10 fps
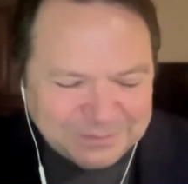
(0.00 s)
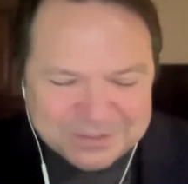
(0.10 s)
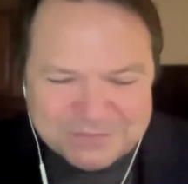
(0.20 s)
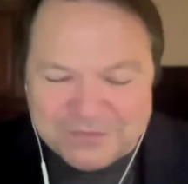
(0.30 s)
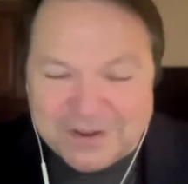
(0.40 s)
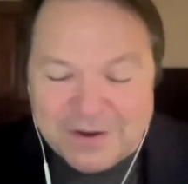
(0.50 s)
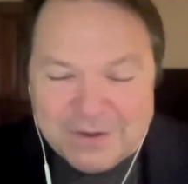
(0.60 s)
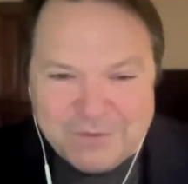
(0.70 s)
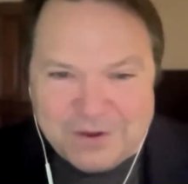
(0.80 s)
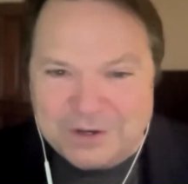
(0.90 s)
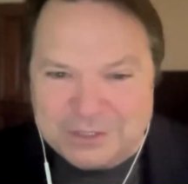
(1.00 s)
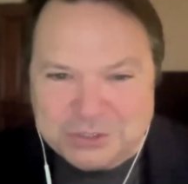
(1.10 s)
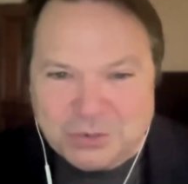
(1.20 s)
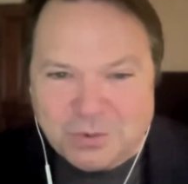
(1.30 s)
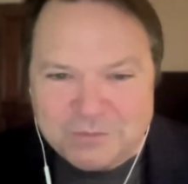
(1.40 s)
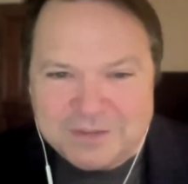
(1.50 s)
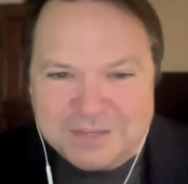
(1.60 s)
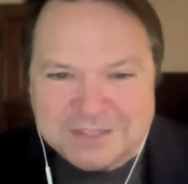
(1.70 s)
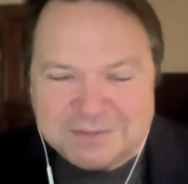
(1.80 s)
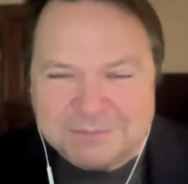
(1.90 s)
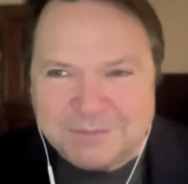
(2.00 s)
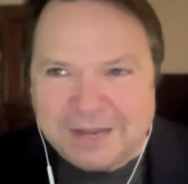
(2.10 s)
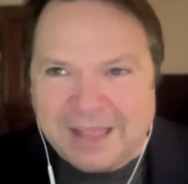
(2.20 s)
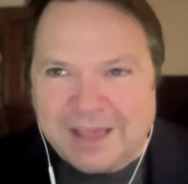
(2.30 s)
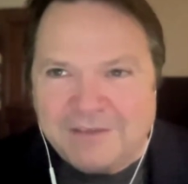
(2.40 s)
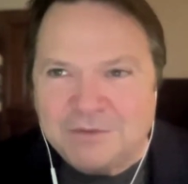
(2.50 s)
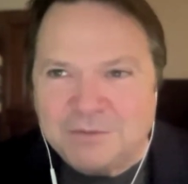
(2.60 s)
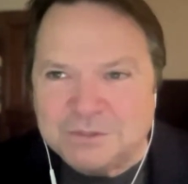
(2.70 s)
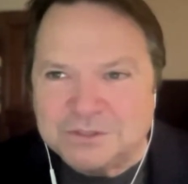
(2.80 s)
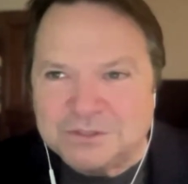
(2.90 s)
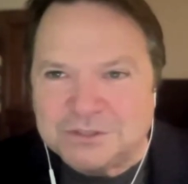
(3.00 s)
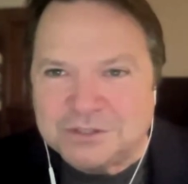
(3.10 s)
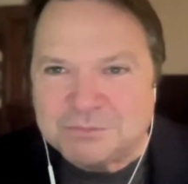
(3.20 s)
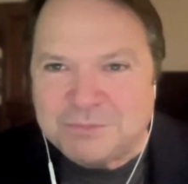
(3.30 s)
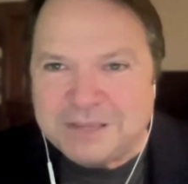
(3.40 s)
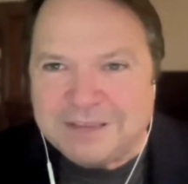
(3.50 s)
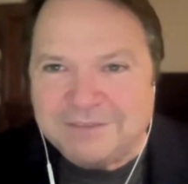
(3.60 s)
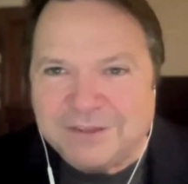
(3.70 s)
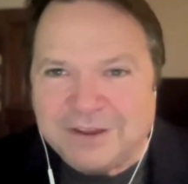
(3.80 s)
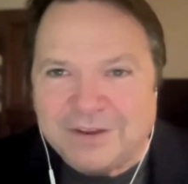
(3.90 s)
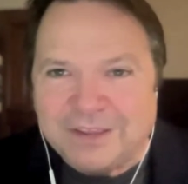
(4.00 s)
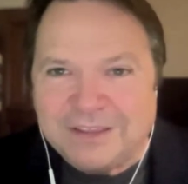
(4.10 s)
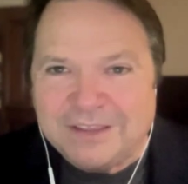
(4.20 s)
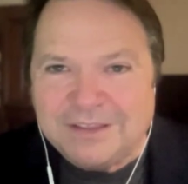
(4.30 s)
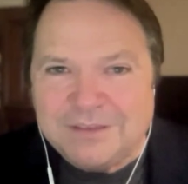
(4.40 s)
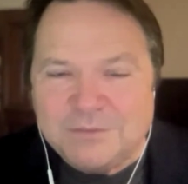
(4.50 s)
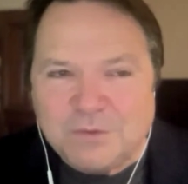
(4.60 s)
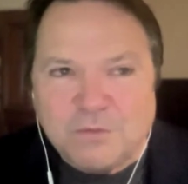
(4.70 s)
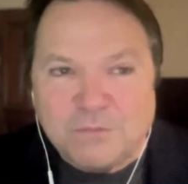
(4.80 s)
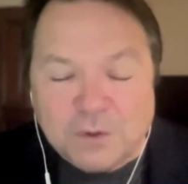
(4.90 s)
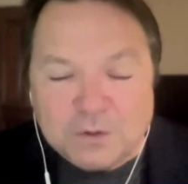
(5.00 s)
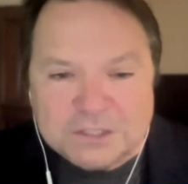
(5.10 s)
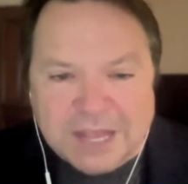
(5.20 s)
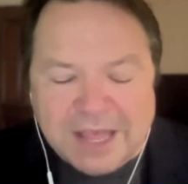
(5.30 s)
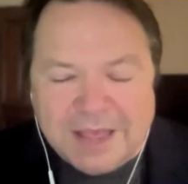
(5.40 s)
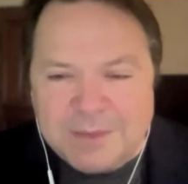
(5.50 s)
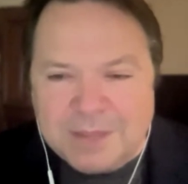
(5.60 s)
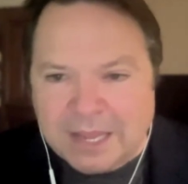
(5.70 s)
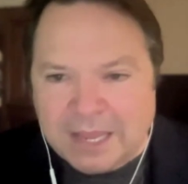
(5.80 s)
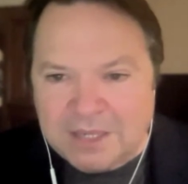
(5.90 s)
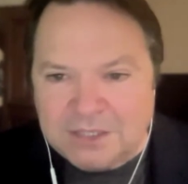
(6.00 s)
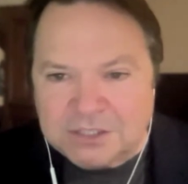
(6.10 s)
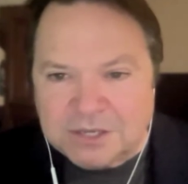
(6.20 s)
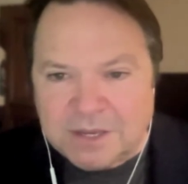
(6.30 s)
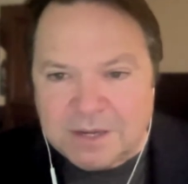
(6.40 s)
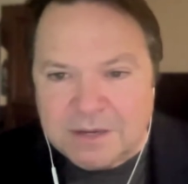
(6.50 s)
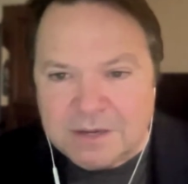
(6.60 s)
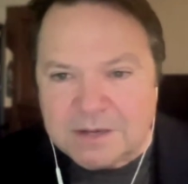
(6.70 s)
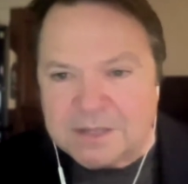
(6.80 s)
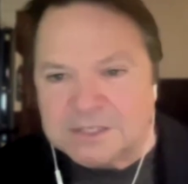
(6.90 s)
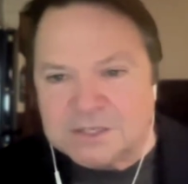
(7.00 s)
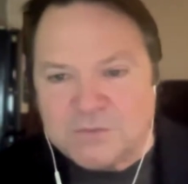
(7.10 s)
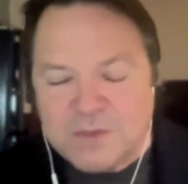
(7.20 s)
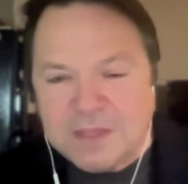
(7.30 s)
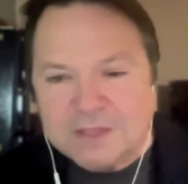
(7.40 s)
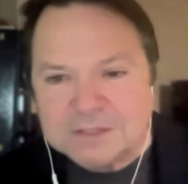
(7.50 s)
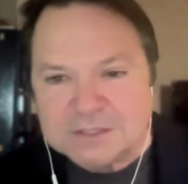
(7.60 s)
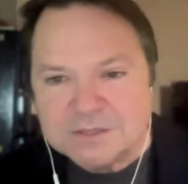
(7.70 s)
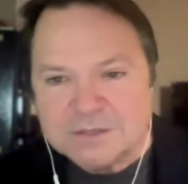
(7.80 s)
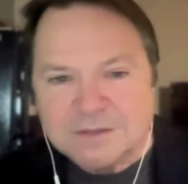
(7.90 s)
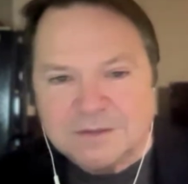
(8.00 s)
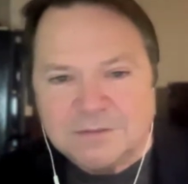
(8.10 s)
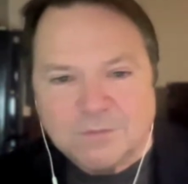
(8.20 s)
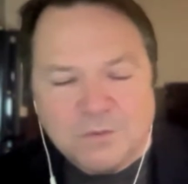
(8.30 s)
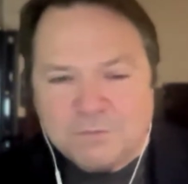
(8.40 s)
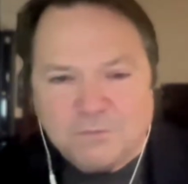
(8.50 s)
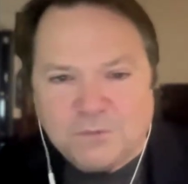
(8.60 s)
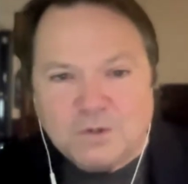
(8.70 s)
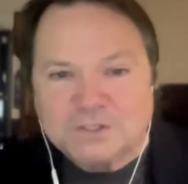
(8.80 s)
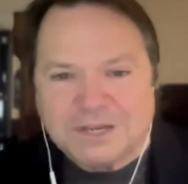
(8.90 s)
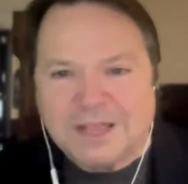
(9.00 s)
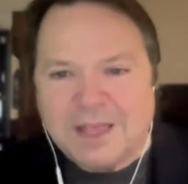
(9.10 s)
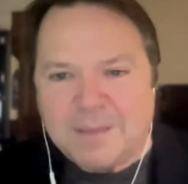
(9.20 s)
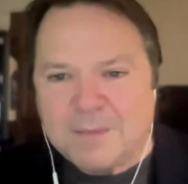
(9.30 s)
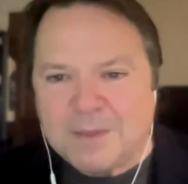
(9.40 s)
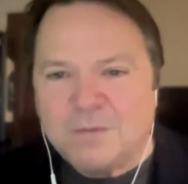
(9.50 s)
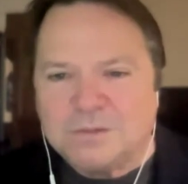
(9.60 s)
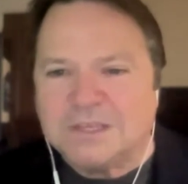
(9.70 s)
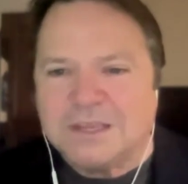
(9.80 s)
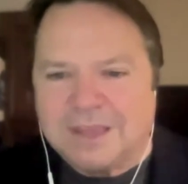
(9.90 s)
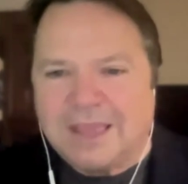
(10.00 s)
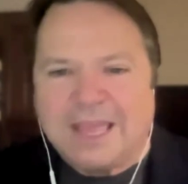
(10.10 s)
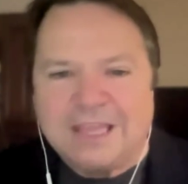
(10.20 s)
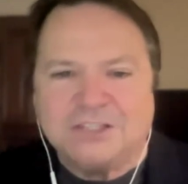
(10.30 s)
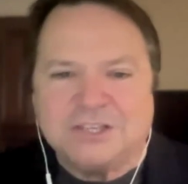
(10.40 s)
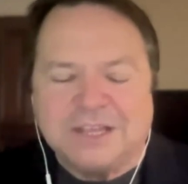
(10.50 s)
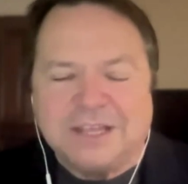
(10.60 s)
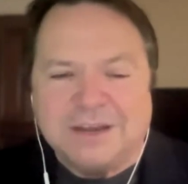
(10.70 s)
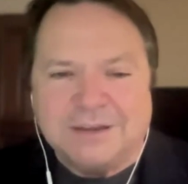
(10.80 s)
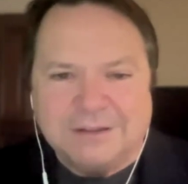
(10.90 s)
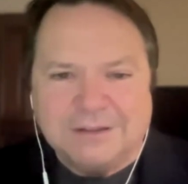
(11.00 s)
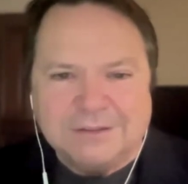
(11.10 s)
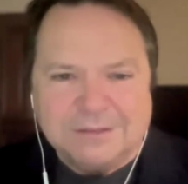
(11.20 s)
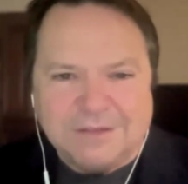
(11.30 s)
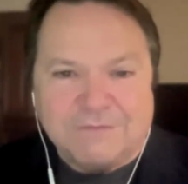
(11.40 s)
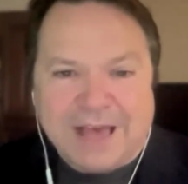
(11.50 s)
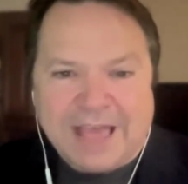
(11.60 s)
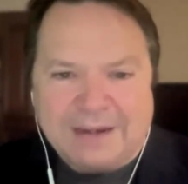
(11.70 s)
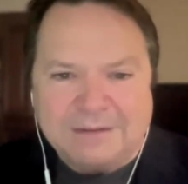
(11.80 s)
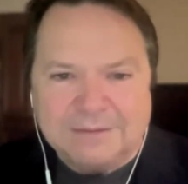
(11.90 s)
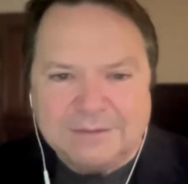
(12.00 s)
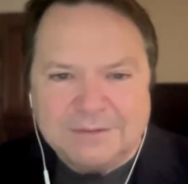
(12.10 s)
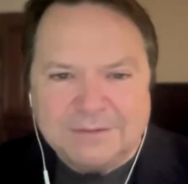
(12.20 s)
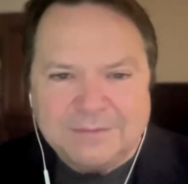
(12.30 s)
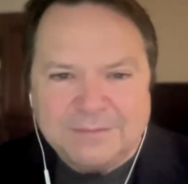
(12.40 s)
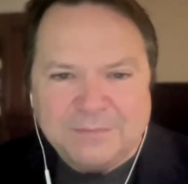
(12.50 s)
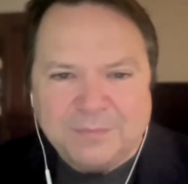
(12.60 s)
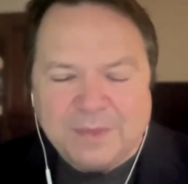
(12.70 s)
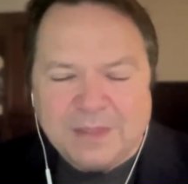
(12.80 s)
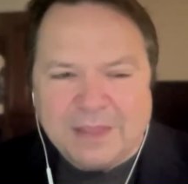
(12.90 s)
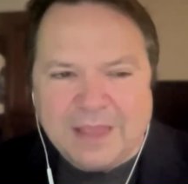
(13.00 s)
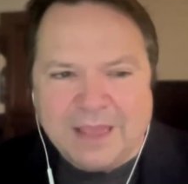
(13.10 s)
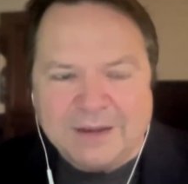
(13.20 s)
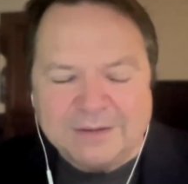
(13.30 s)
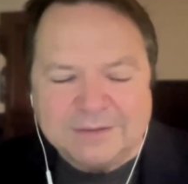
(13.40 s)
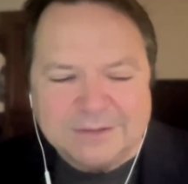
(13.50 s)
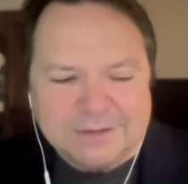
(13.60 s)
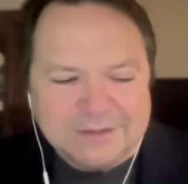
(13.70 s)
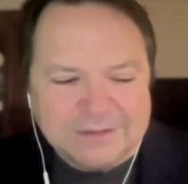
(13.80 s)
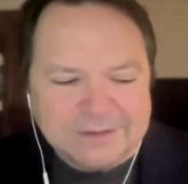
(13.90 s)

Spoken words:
it was very, very short visit, but Alvin was just being very, for the first time, engaged in his defense. For the first time, he was engaged in the fight. And,